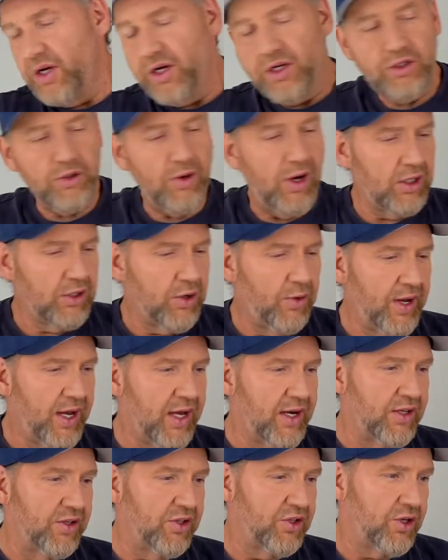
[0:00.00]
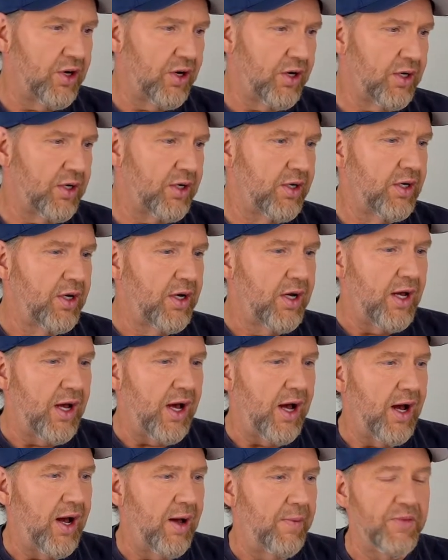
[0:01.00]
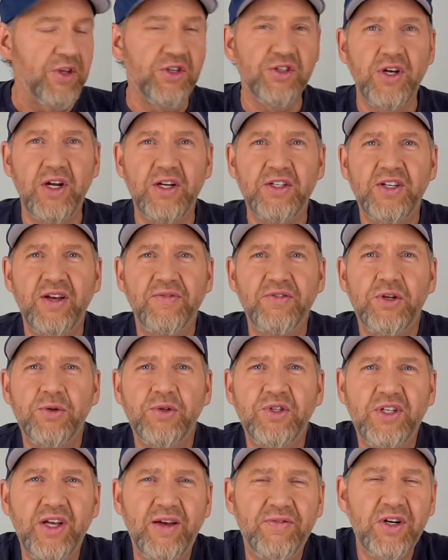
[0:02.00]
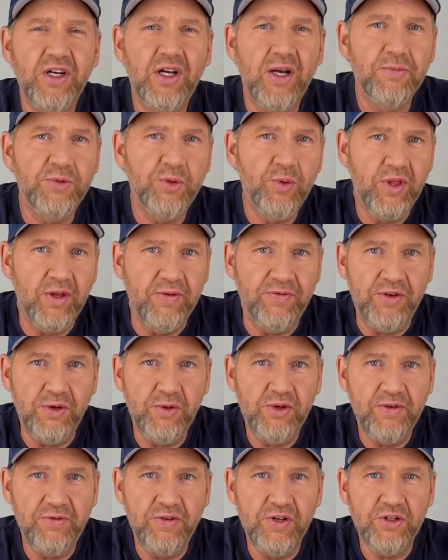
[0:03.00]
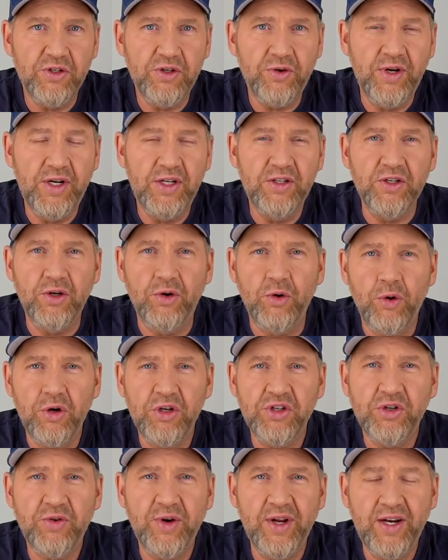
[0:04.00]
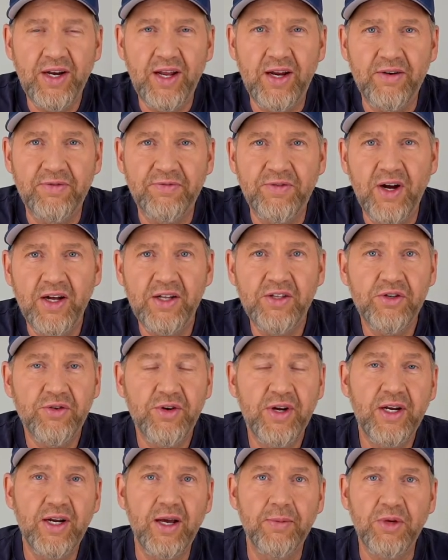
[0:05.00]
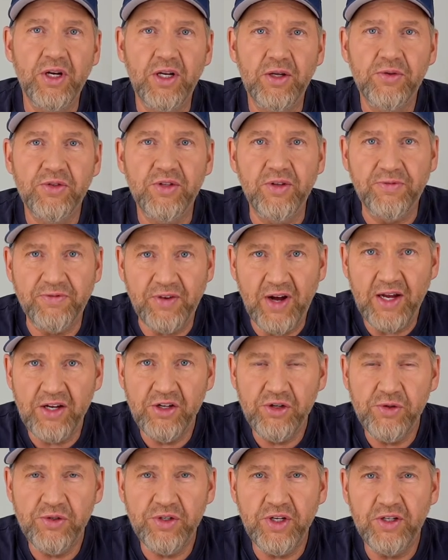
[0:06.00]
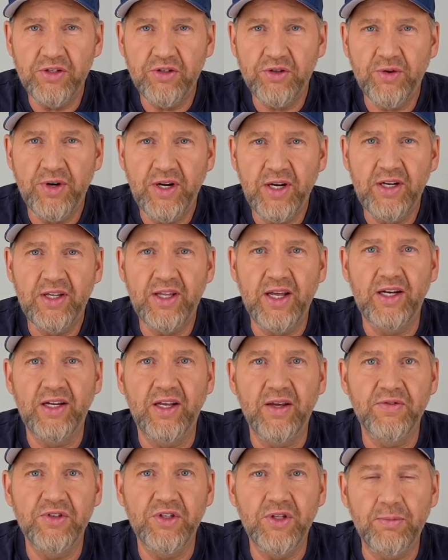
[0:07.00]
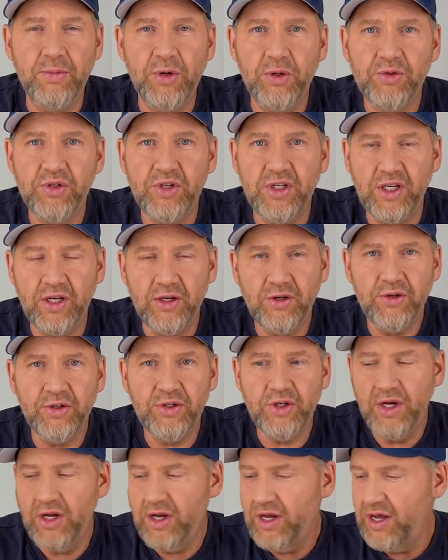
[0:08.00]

So I'll go ahead and start. The Sauna 727 comes with a few different screens, a coarse screen and a fine screen. I'm going to use the fine juicing screen. That gives the most yield.